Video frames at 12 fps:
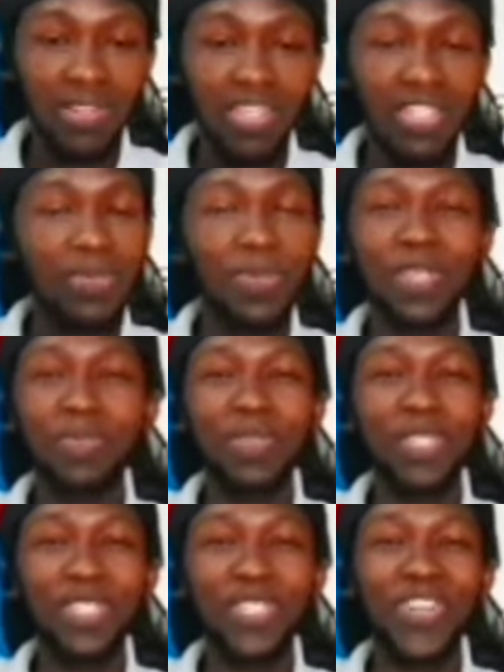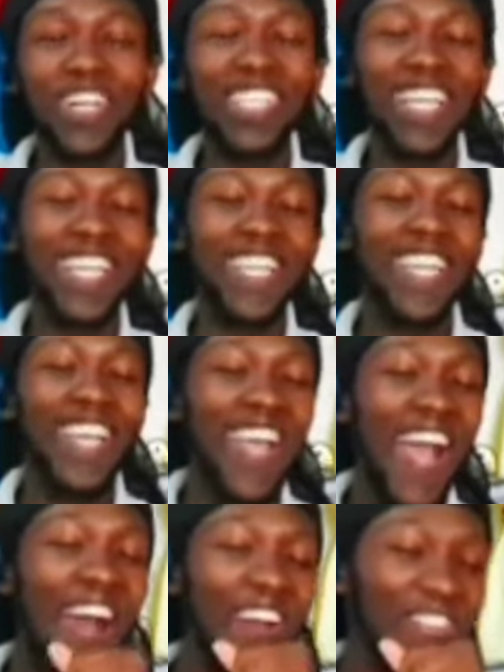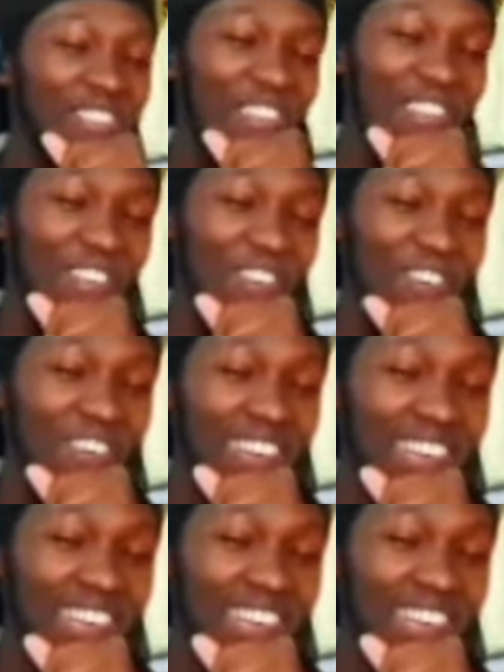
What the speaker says: This must be so, how do you...